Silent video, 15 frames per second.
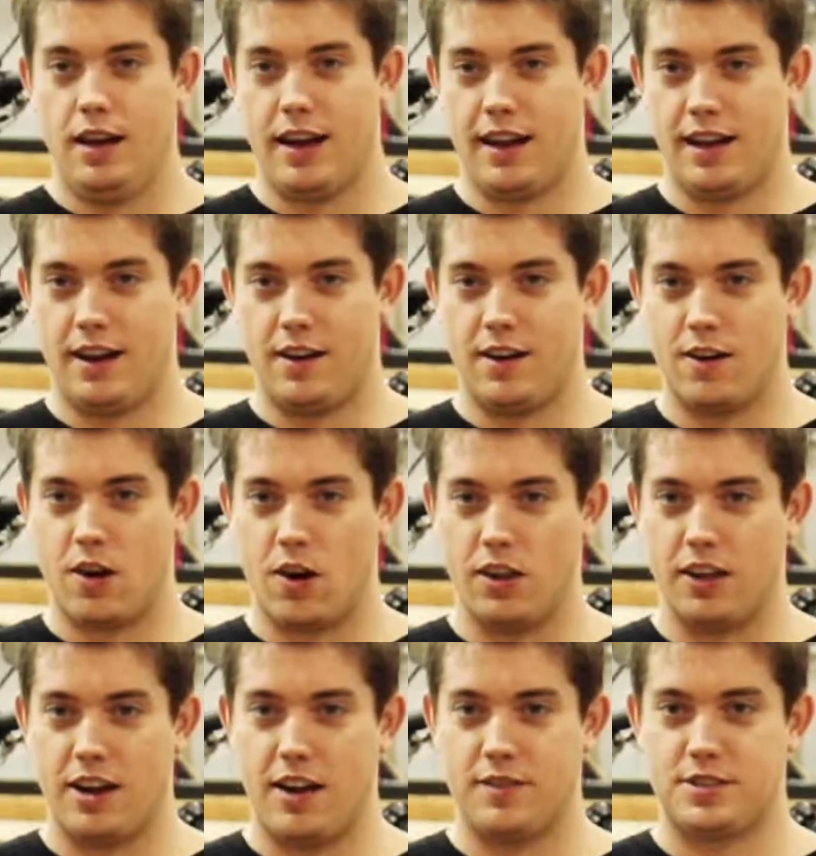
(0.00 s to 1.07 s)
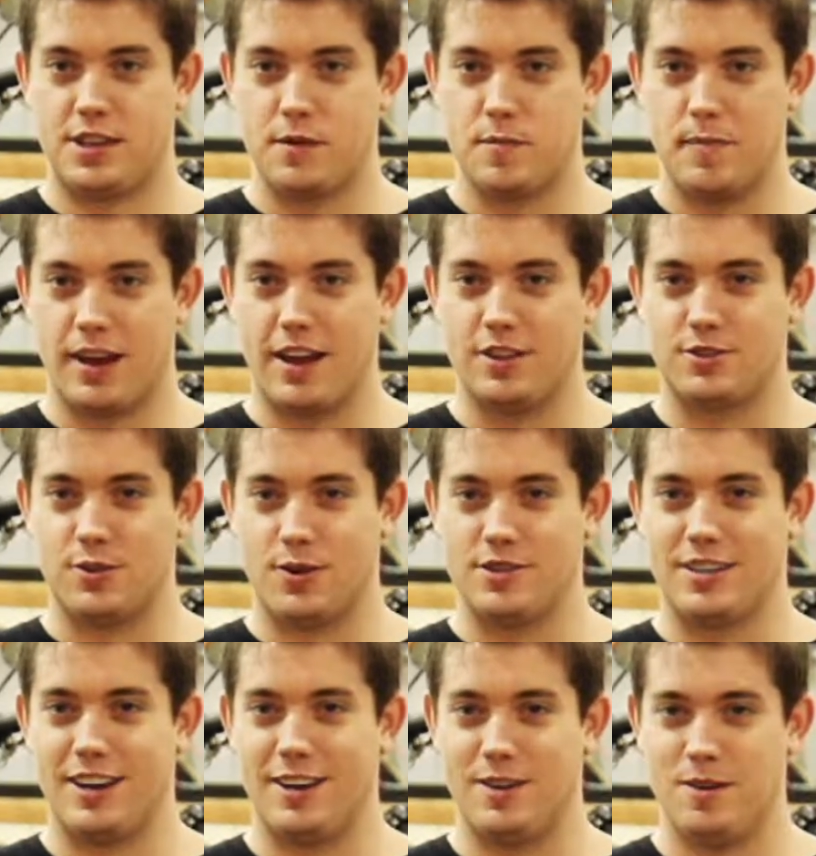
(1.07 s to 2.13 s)
Hanging out here at Harley Davidson with Miguel
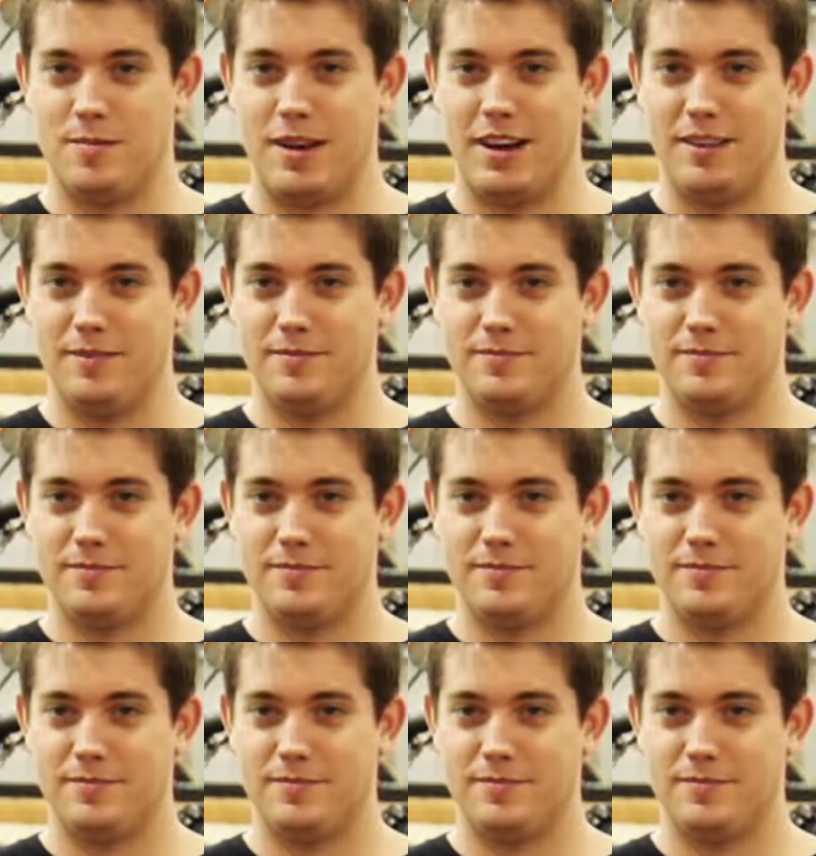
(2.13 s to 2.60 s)
Torres. How you doing, man?